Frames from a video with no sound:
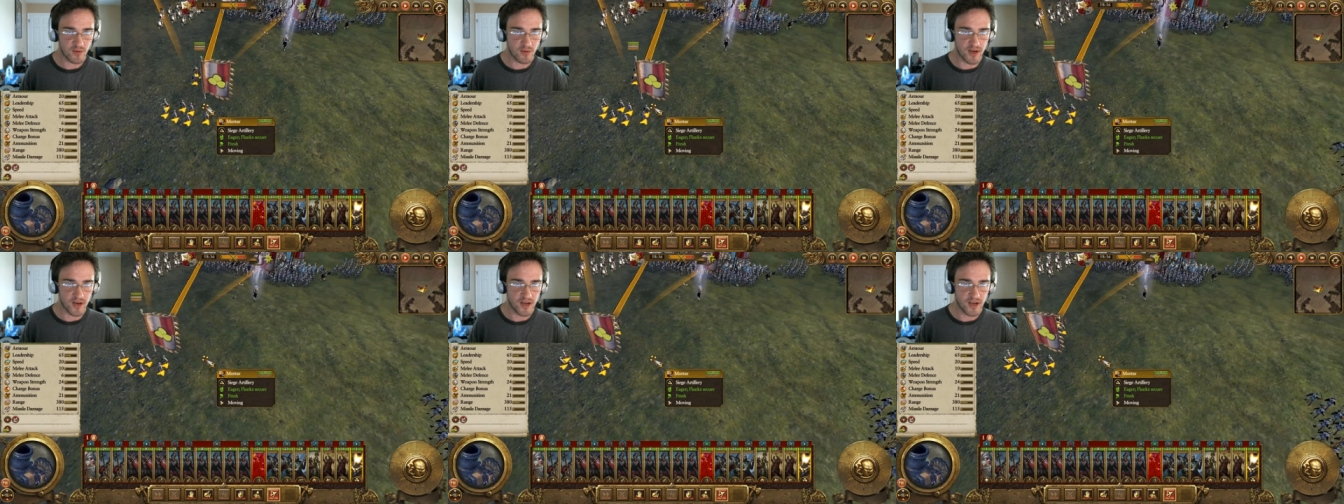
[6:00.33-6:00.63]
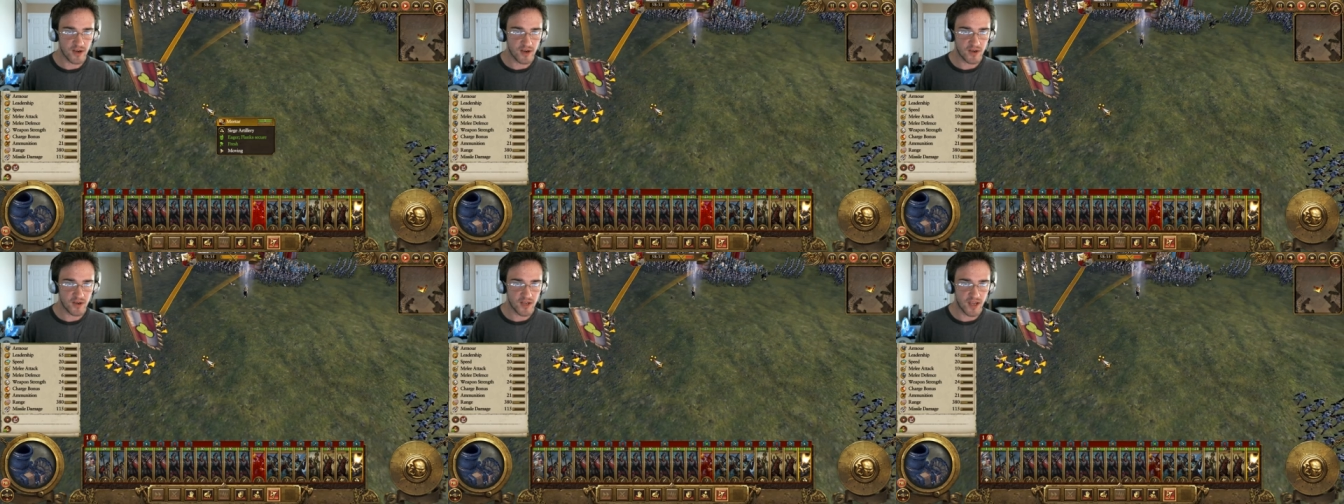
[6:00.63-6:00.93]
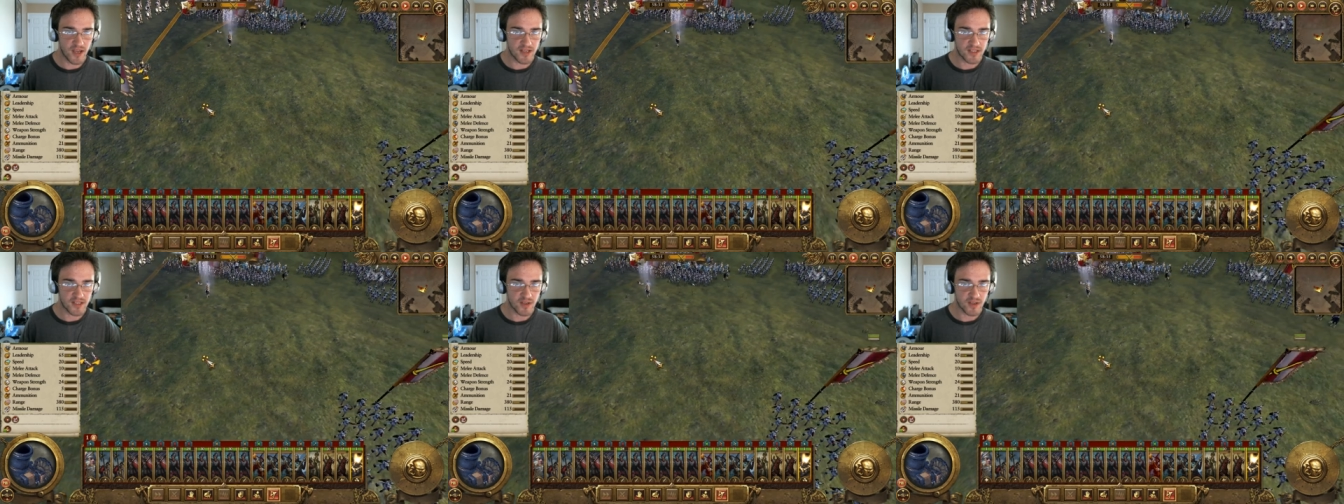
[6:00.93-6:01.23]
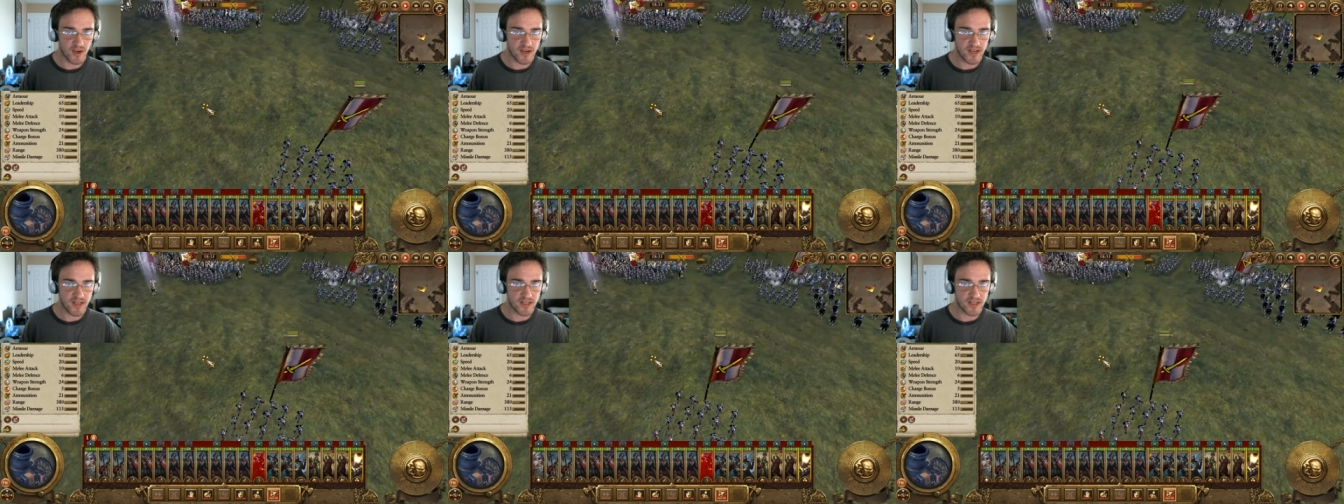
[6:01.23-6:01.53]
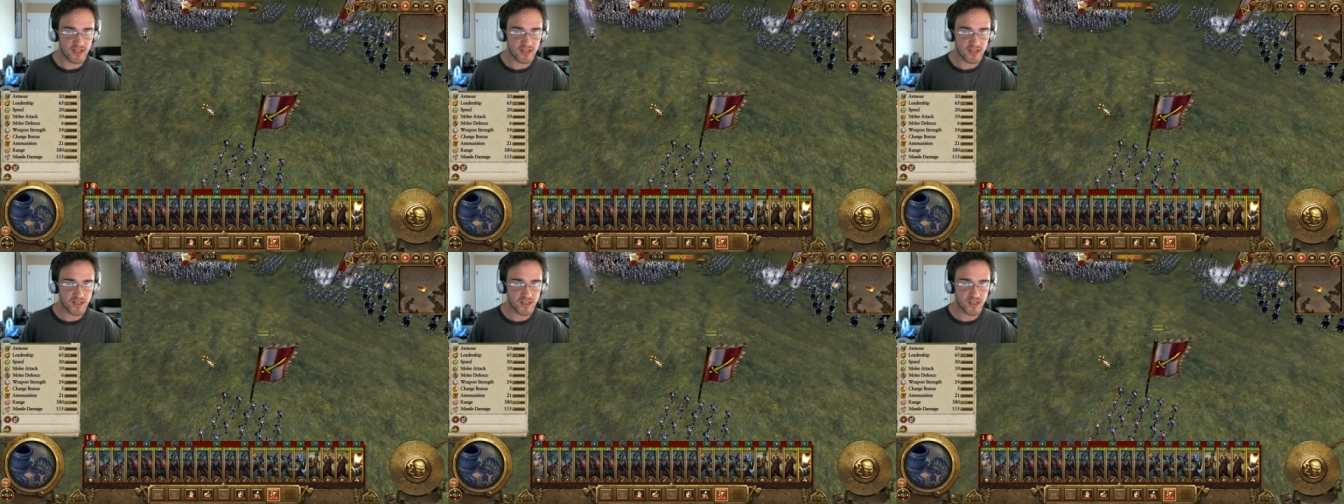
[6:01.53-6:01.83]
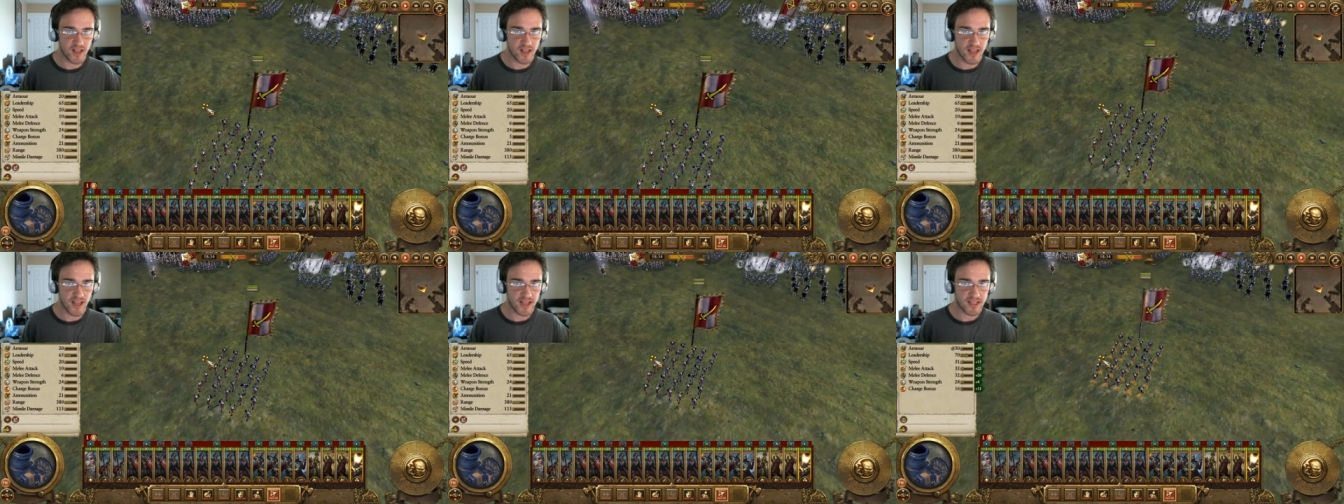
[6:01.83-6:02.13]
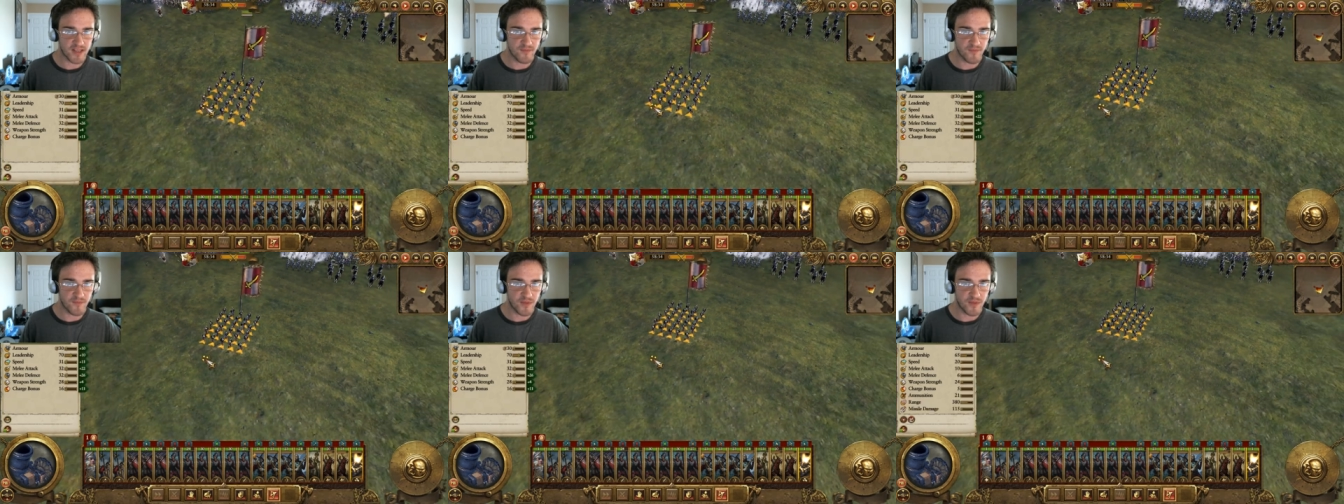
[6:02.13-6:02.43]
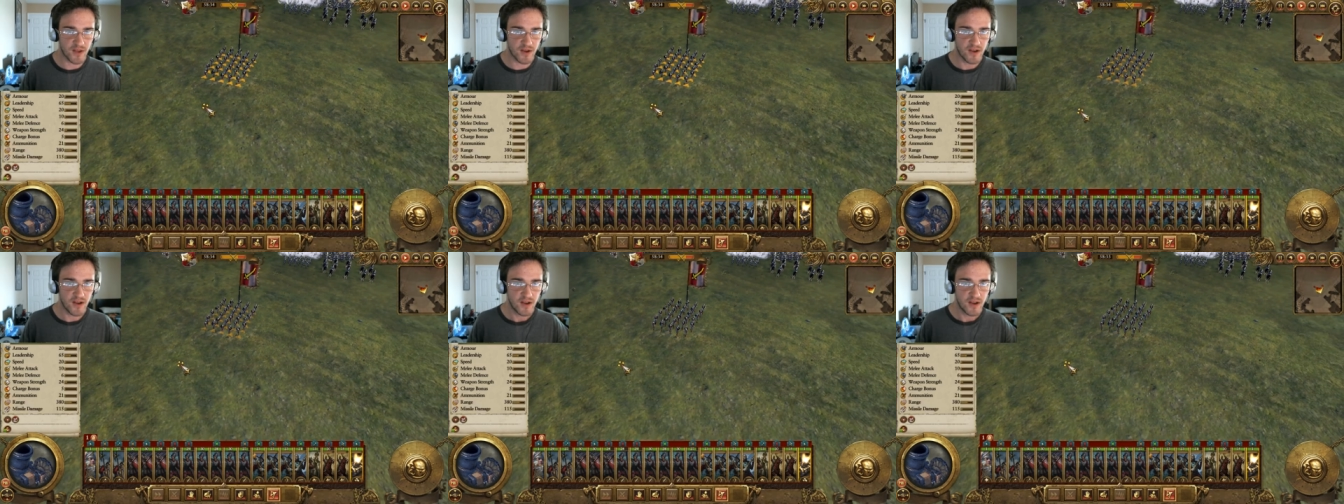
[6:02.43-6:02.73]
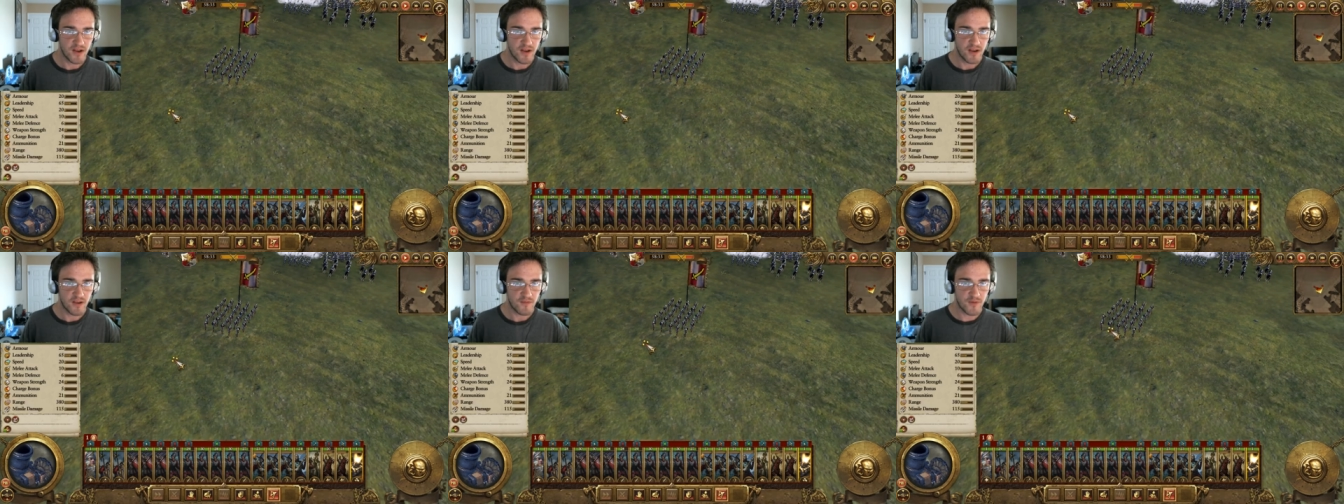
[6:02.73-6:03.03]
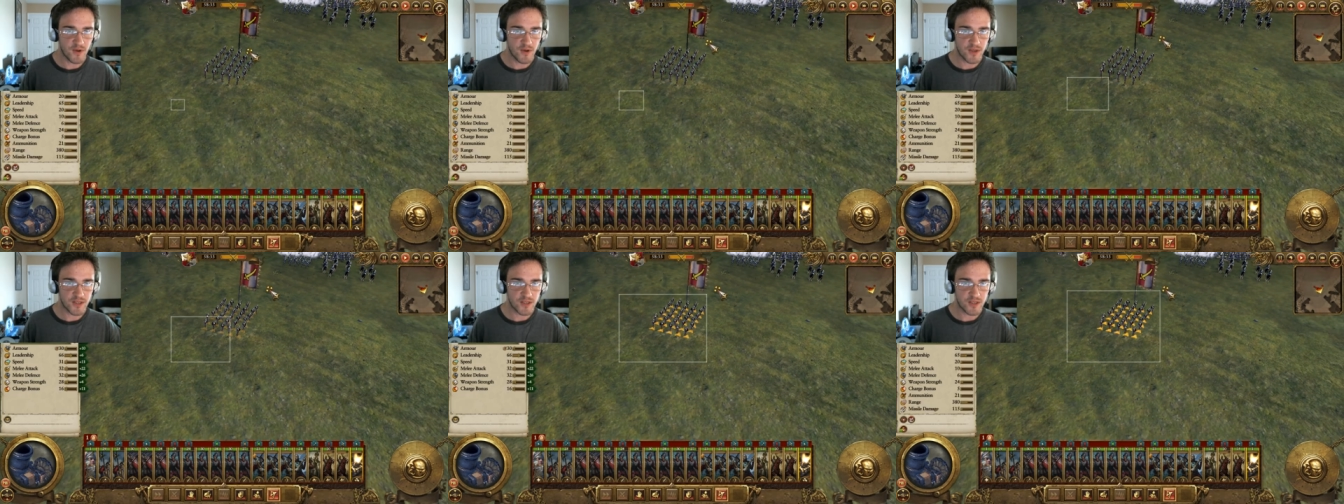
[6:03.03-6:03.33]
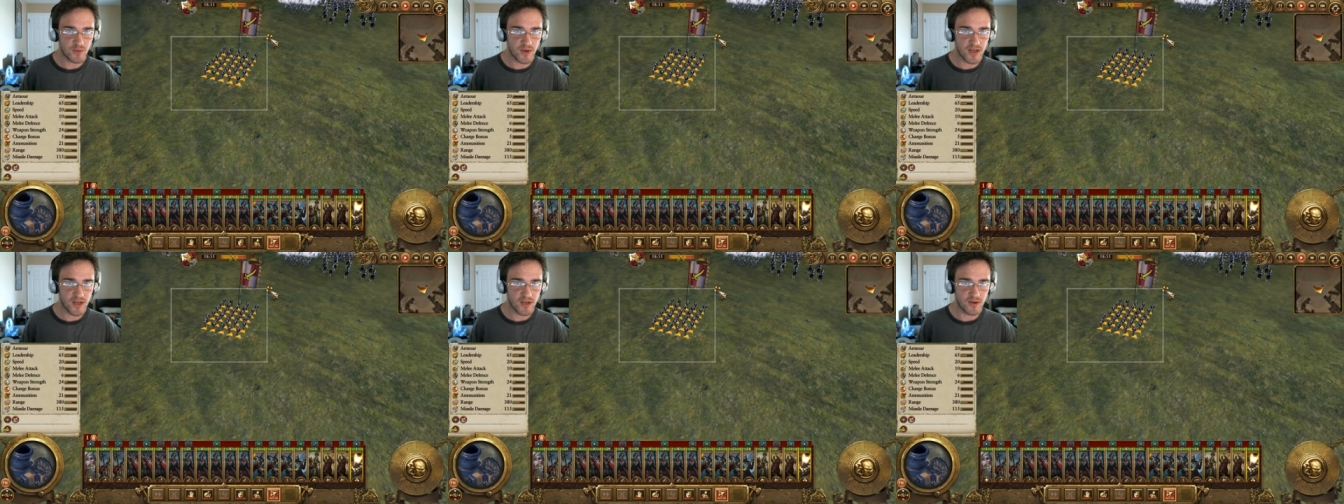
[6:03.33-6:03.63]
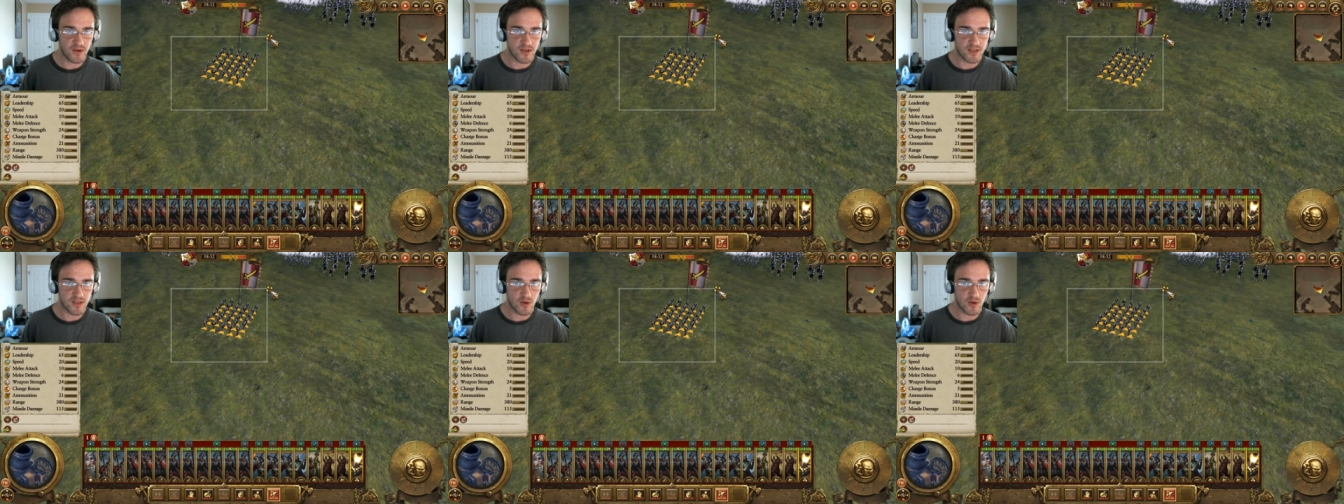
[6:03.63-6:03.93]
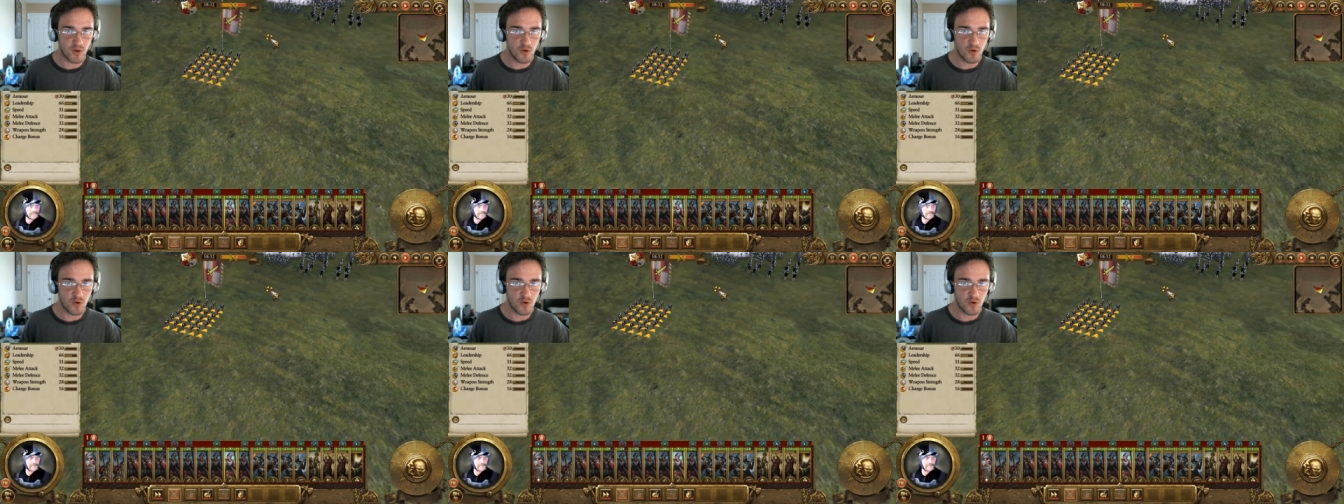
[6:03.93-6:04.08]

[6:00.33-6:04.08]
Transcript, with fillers: artillery. Okay, so I need to select them for the furthest away units.